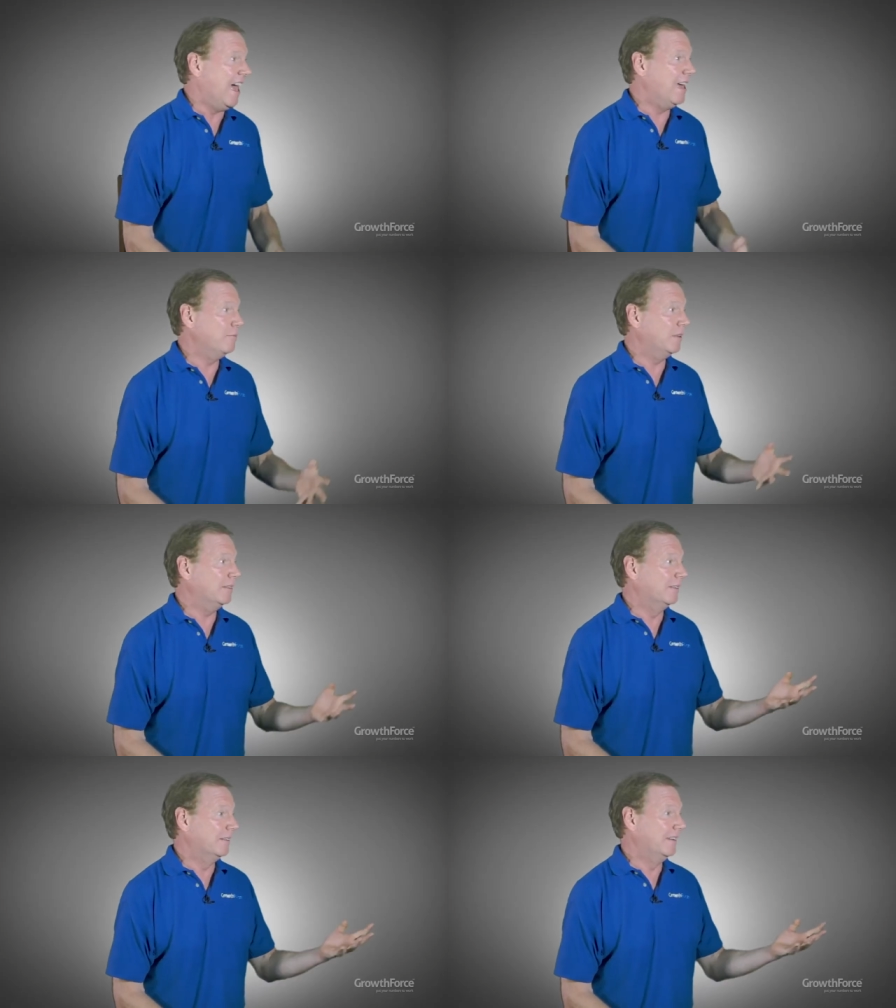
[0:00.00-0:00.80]
And
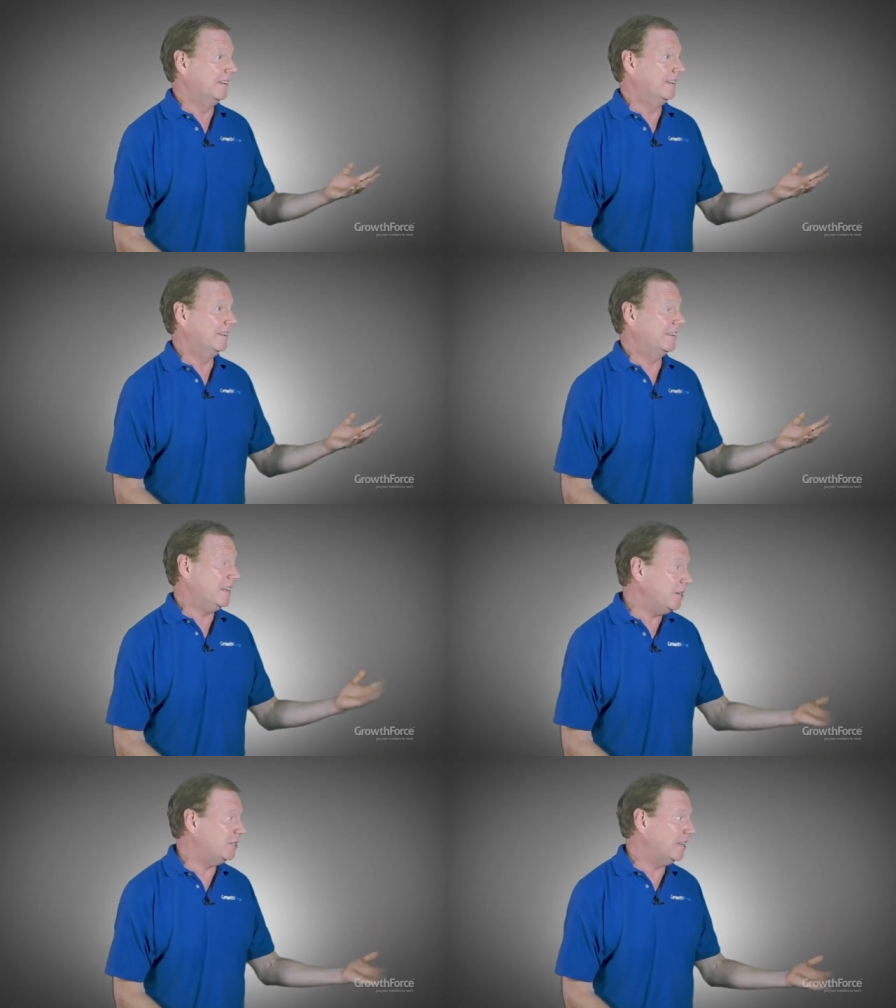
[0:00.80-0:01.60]
with
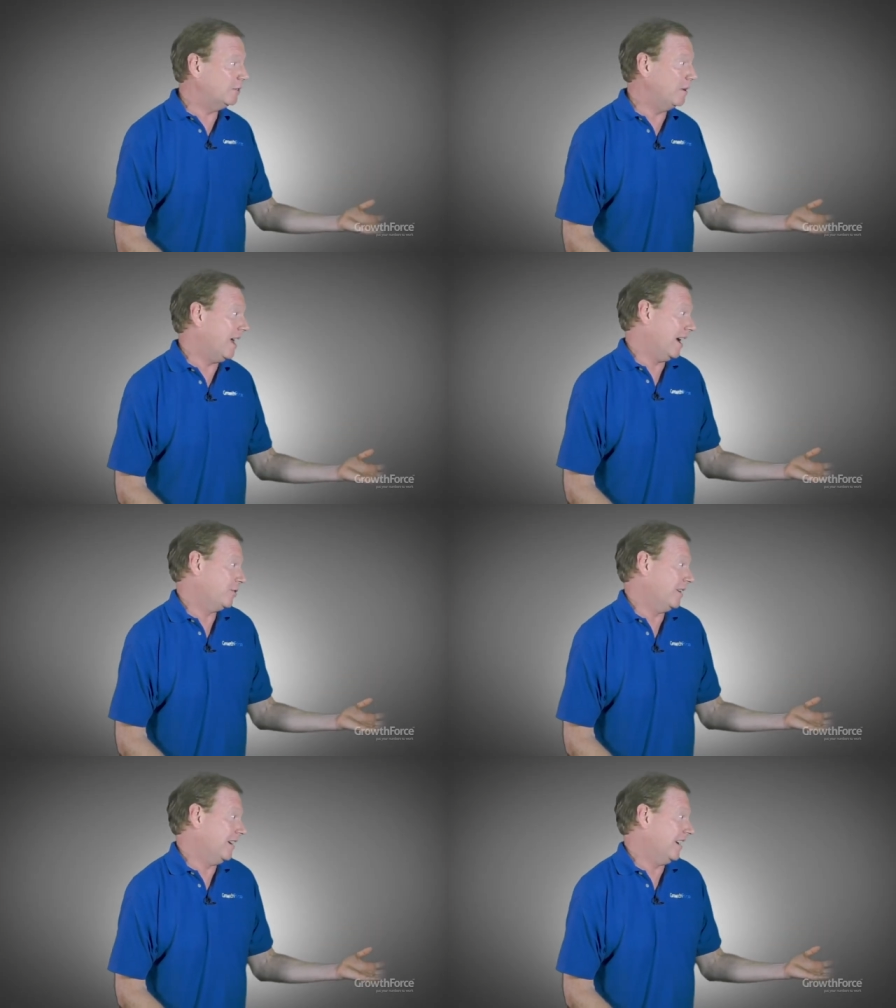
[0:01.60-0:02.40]
TSheets, we
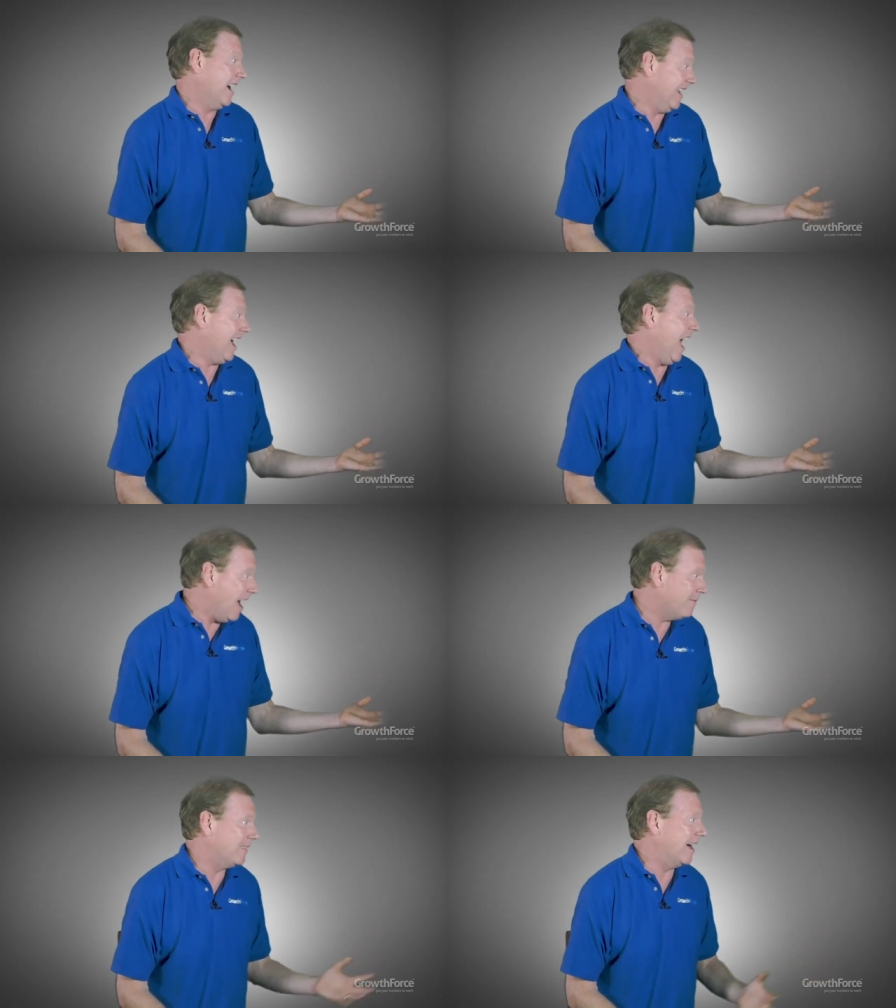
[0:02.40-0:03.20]
actually kind of
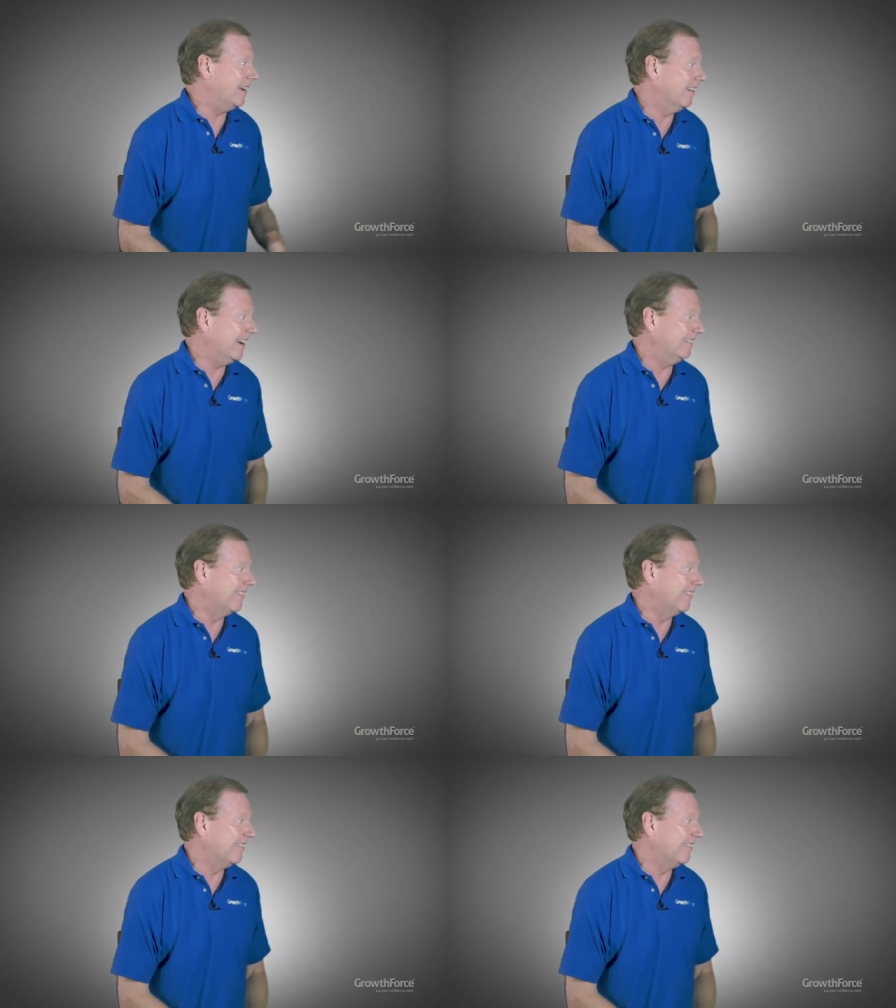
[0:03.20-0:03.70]
have that, right?